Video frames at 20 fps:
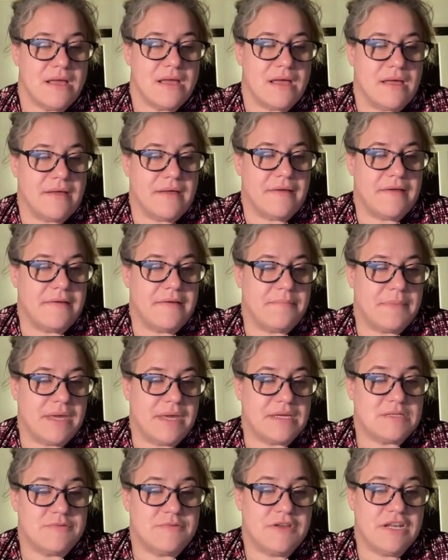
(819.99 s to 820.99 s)

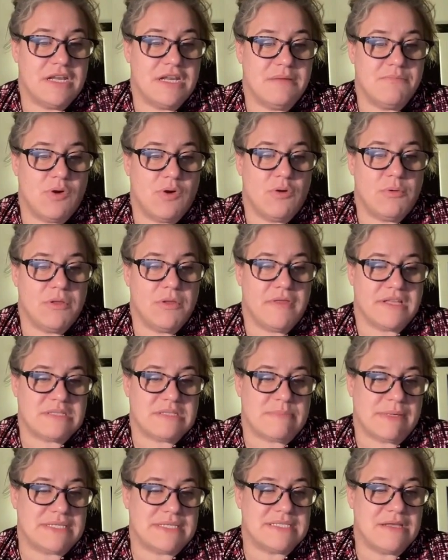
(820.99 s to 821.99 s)
Xfinity Mobile,
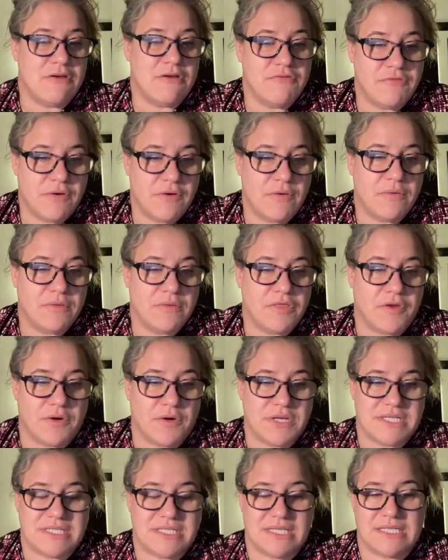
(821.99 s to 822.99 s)
that's my cell phone,
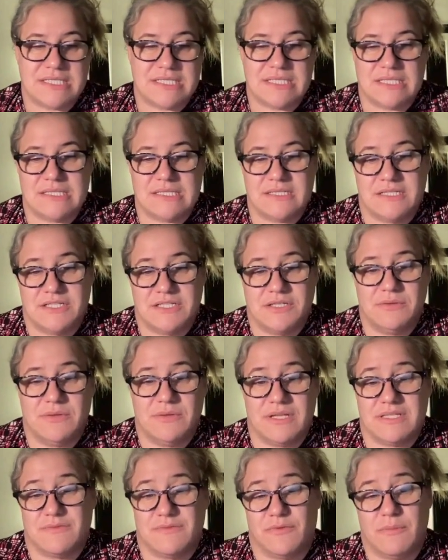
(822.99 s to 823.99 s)
$36.62.
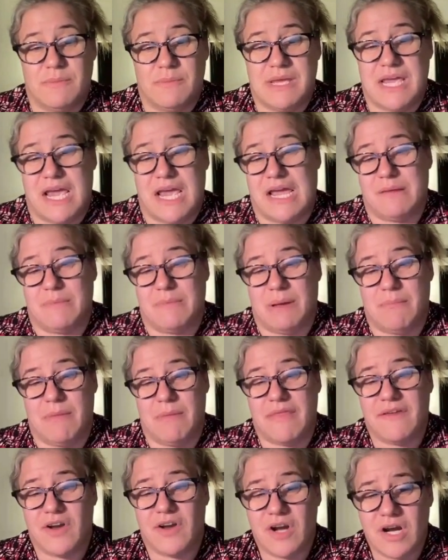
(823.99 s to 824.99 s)
That's for me and my
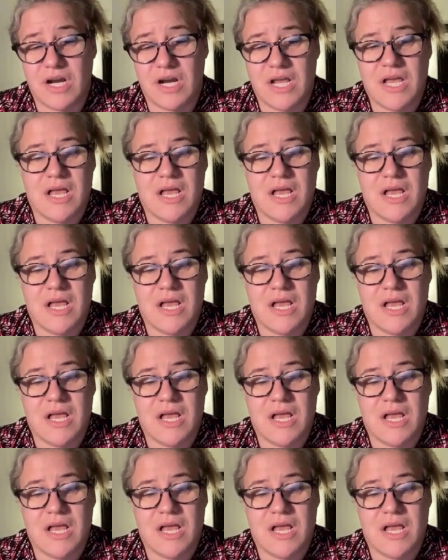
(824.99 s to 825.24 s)
mother.